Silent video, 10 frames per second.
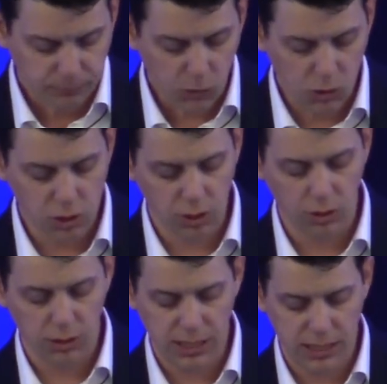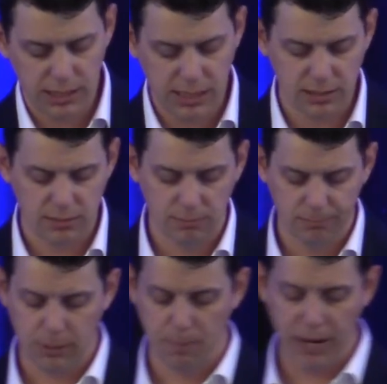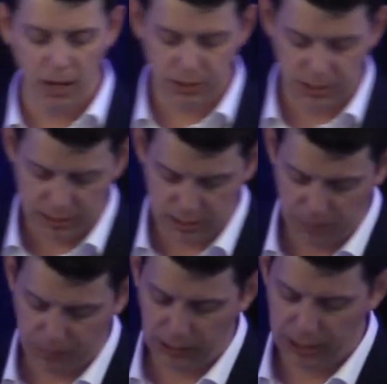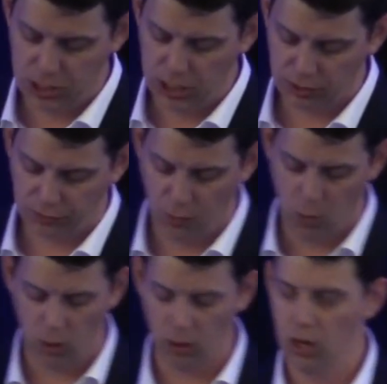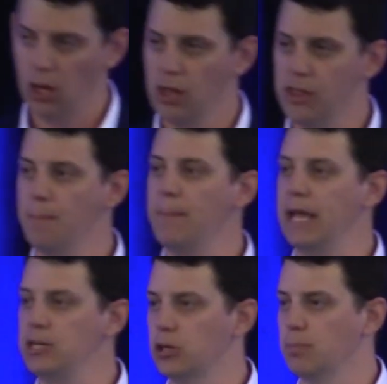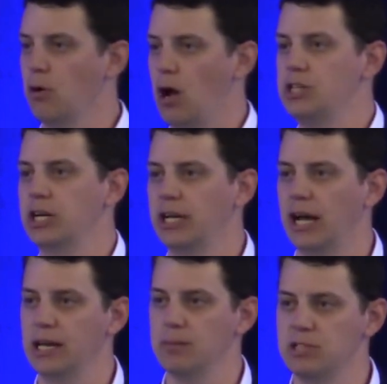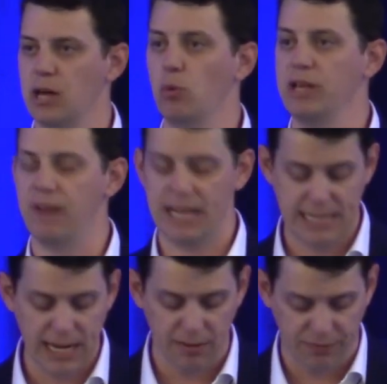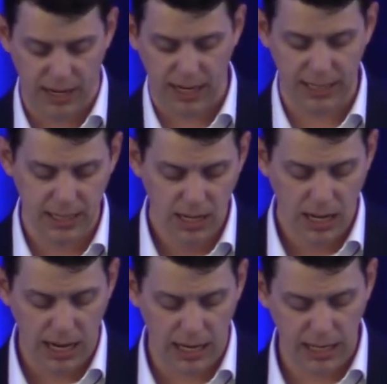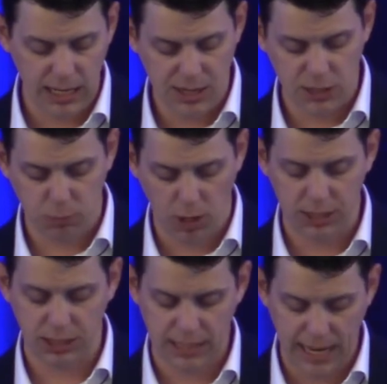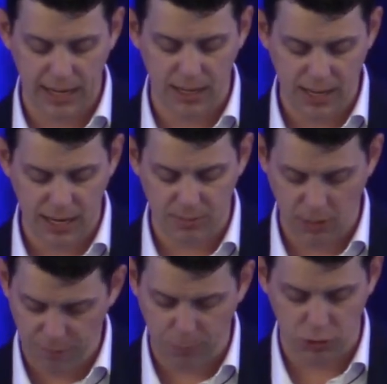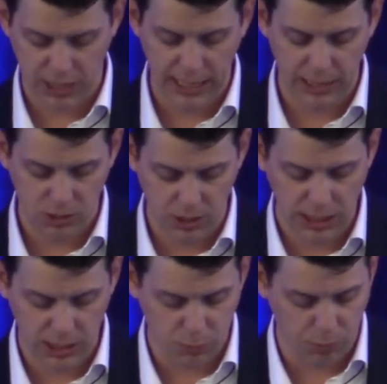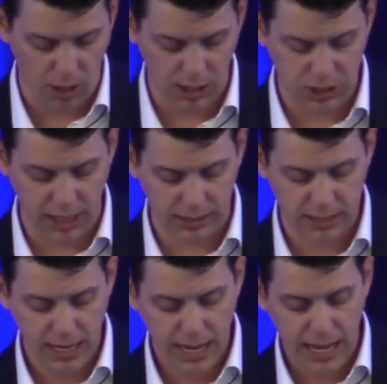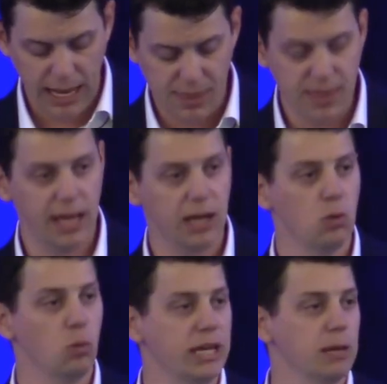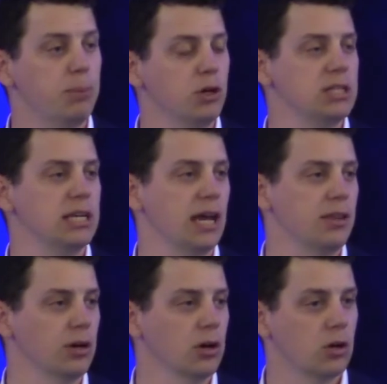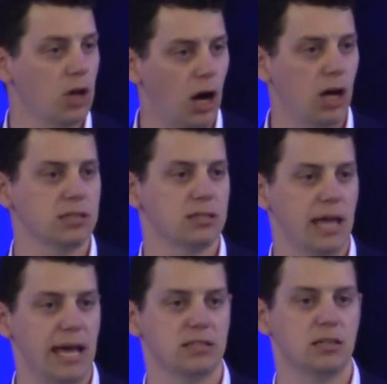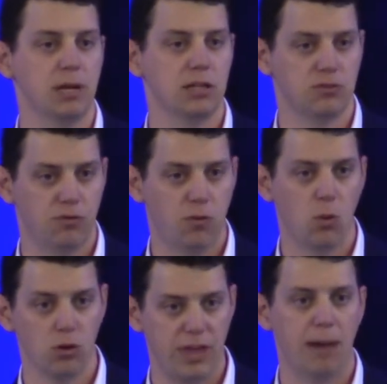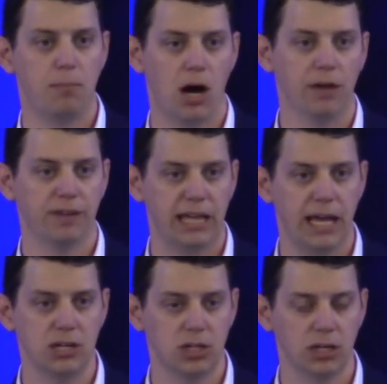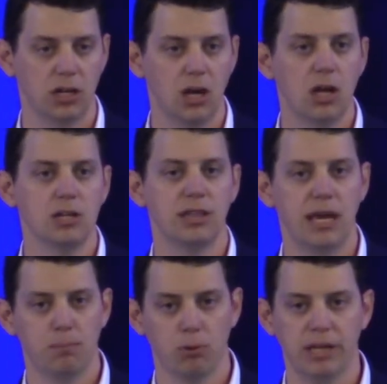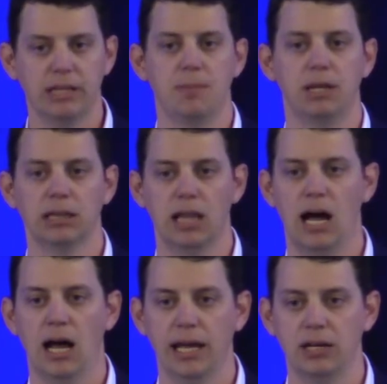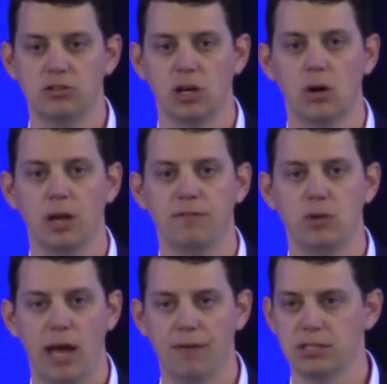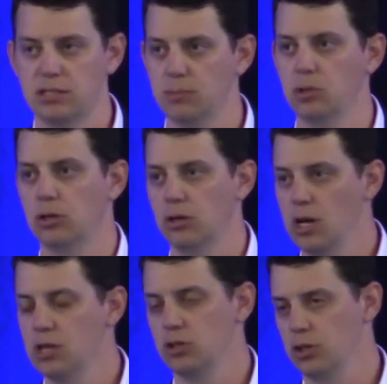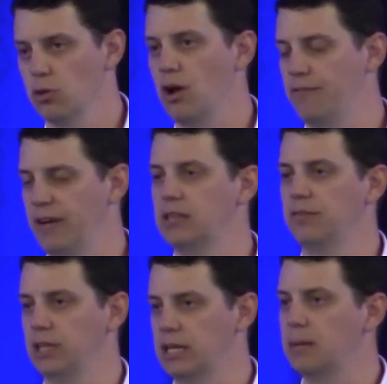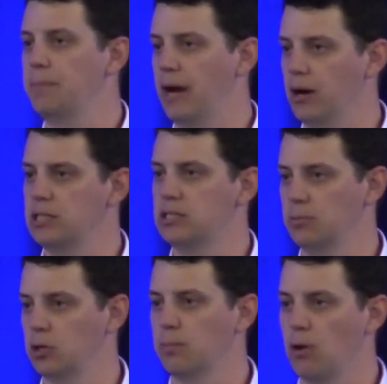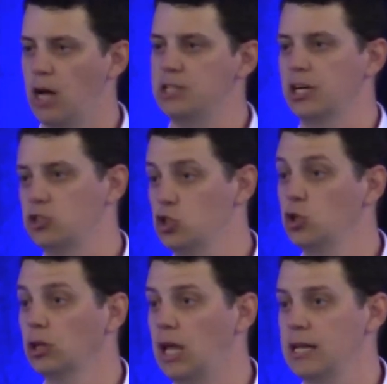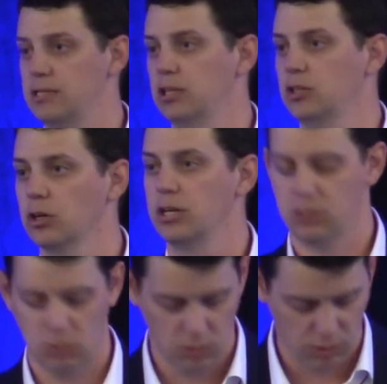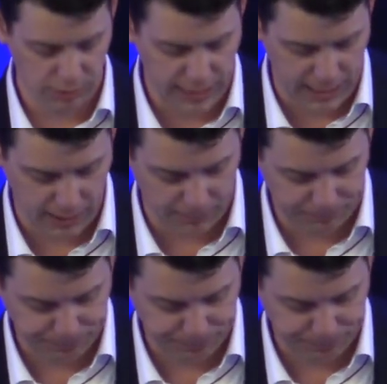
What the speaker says: So these comparisons typically adjust for the major project items that we've identified in this project data that have pertained to each project. And then we can put together cost estimates for that modification to then bring them in line. So if you have so you're effectively comparing similar projects utilizing your historical data.